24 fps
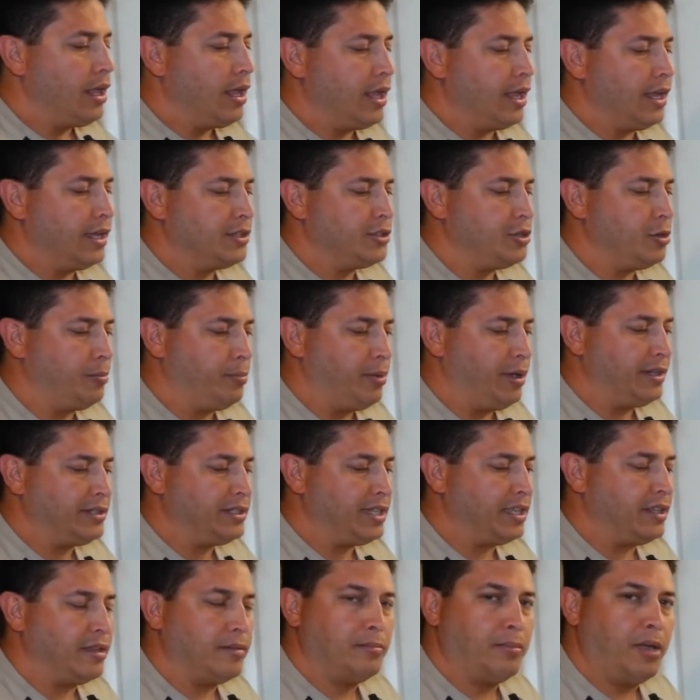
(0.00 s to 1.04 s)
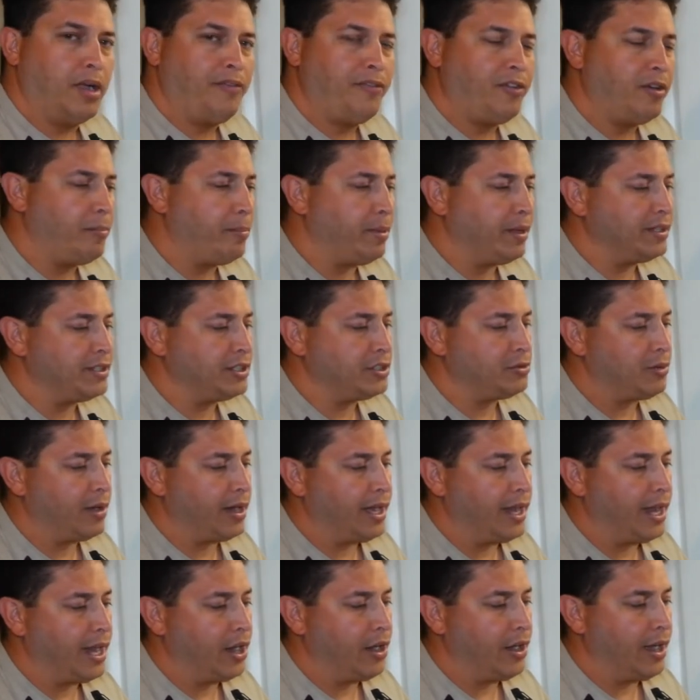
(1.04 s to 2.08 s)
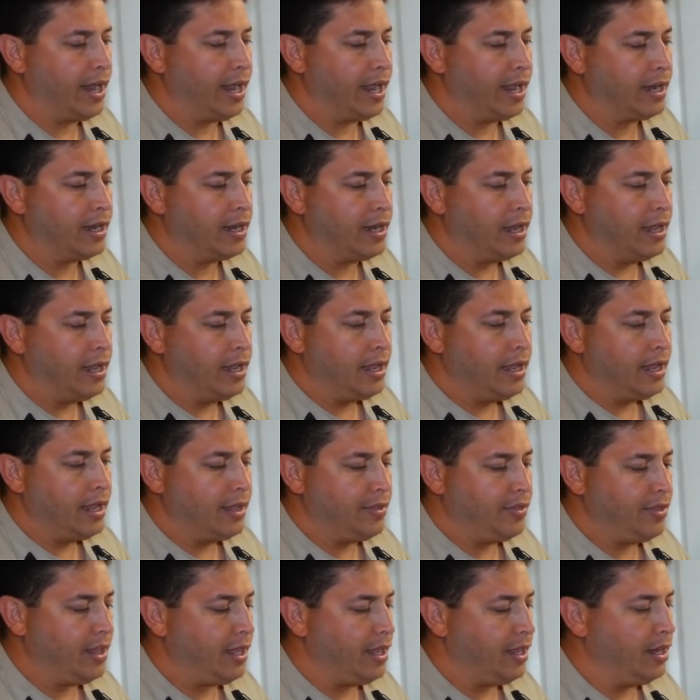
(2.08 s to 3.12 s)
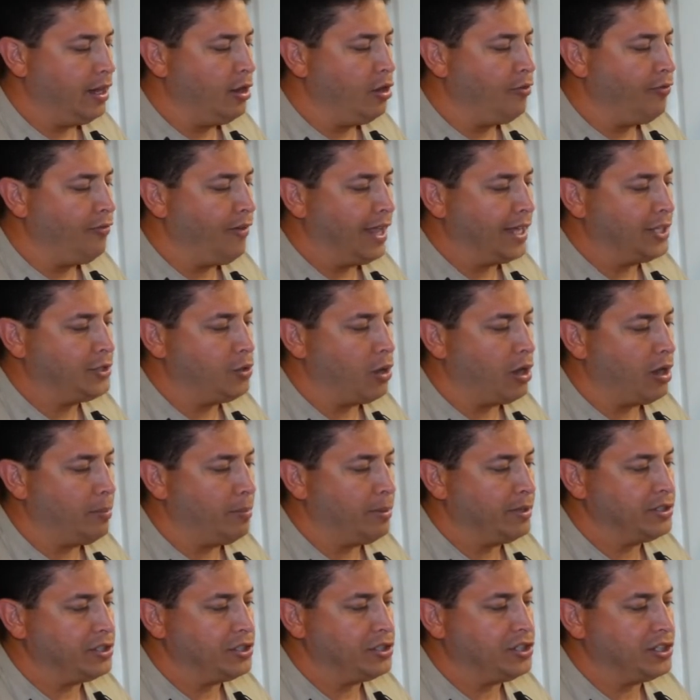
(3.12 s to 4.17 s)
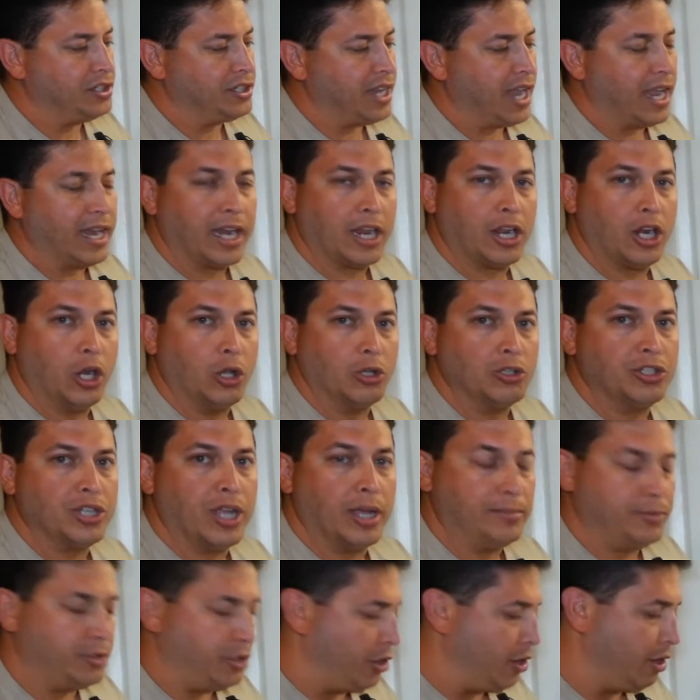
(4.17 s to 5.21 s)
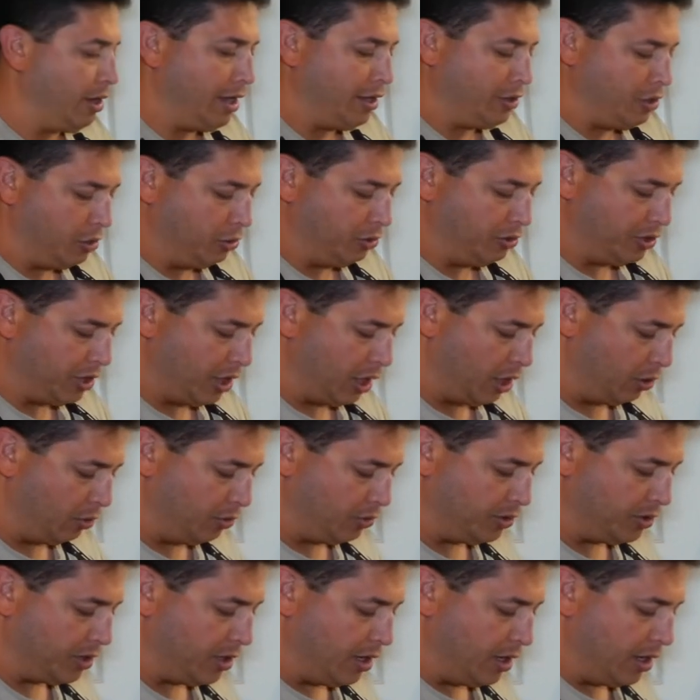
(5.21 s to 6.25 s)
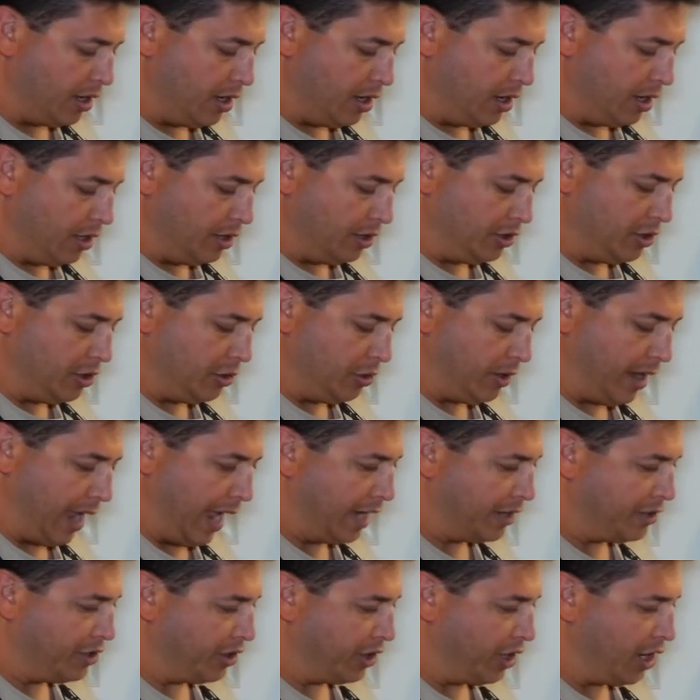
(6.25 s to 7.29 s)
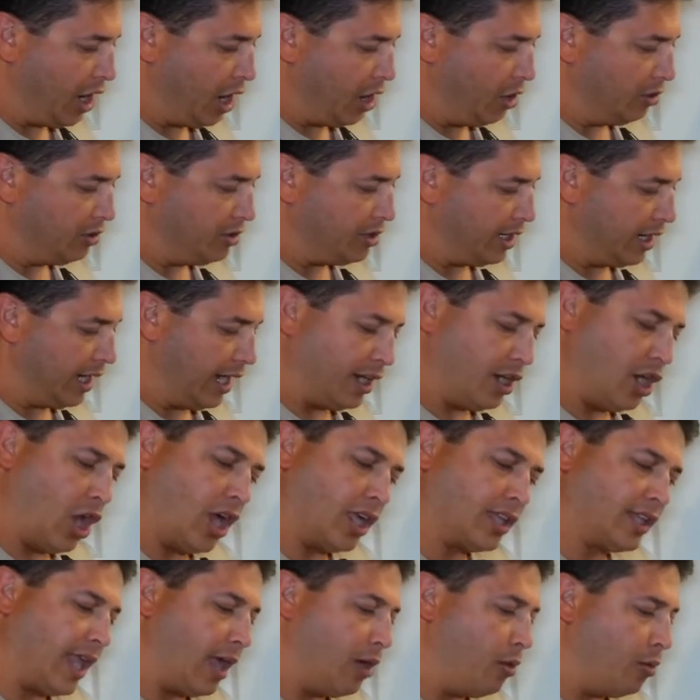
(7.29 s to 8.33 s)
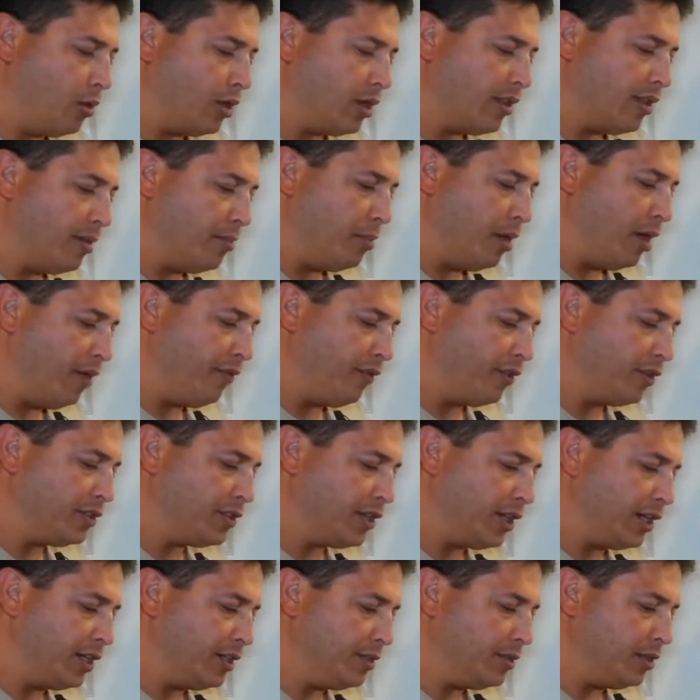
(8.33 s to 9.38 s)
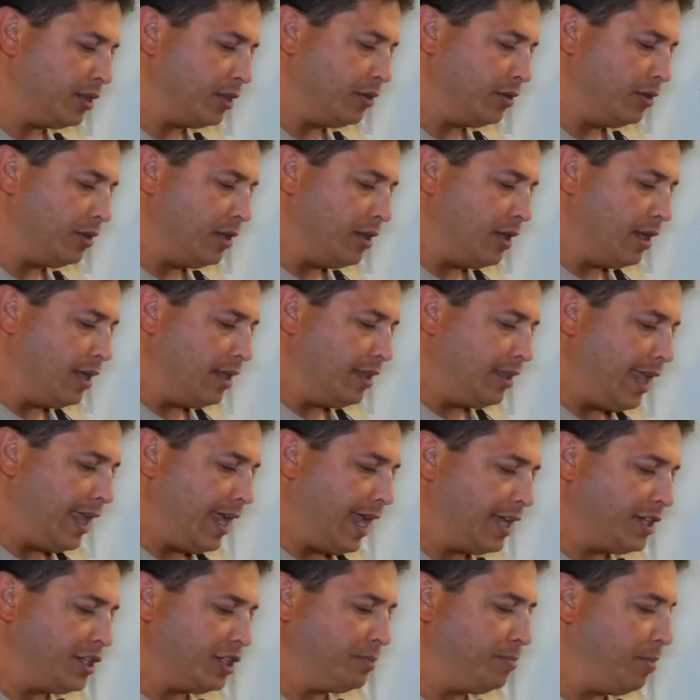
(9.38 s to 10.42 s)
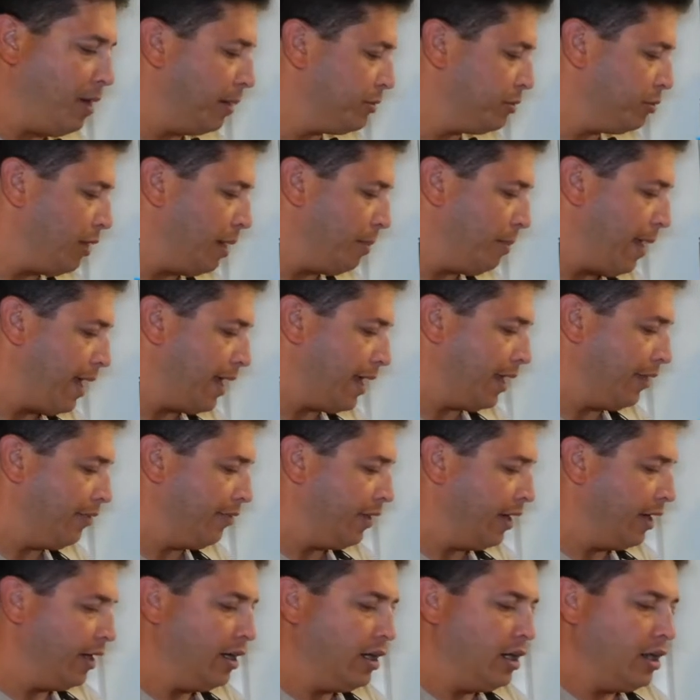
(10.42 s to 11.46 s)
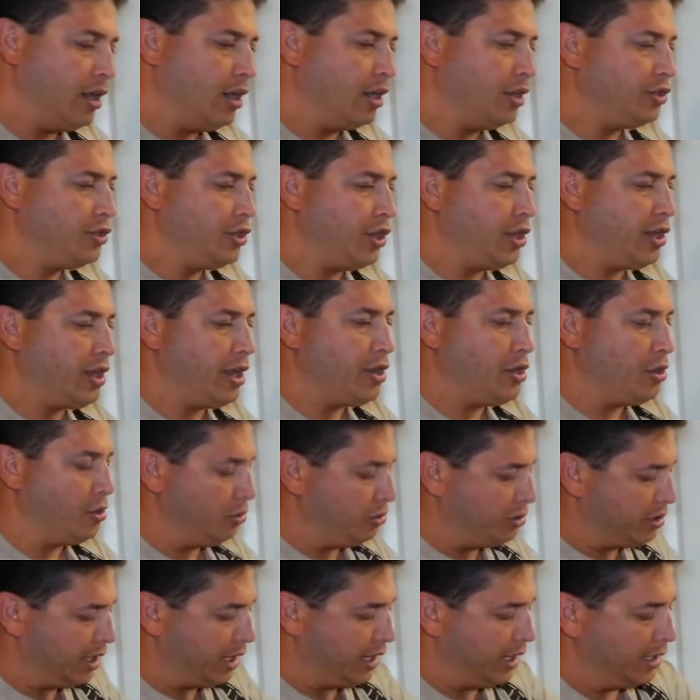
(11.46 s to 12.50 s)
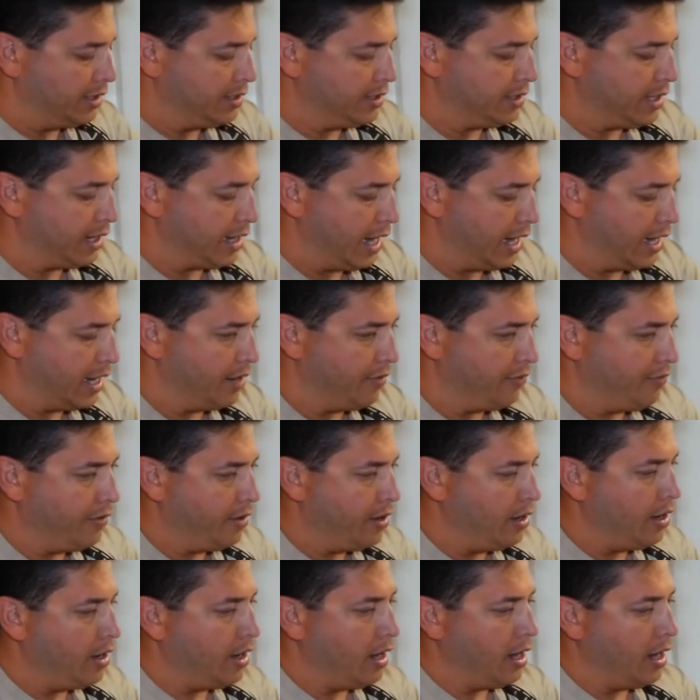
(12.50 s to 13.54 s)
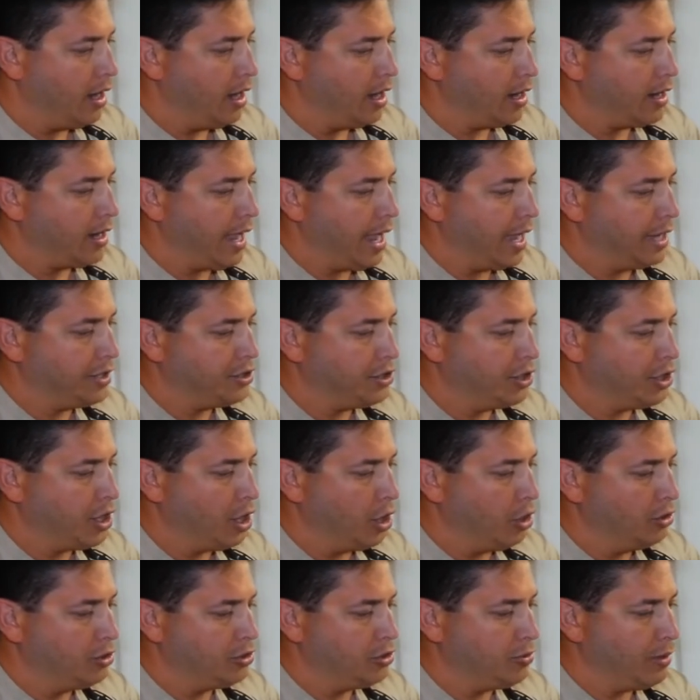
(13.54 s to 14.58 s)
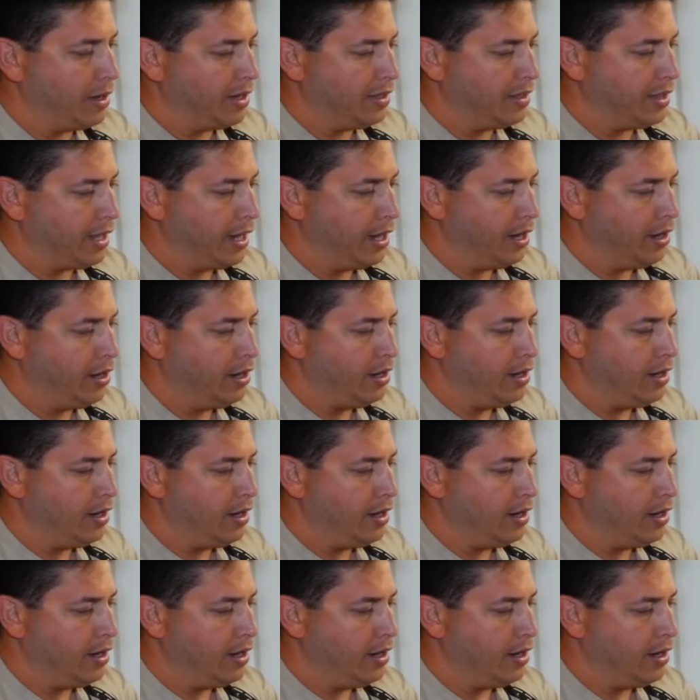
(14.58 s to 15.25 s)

is you press on the muffler pieces right here, and the little fly swatter pieces just kind of close up, so you can use those to catch your ghost. And I knocked out one of the mufflers here, so that guy just pops right back in there. So you can use these to kind of catch a ghost right there.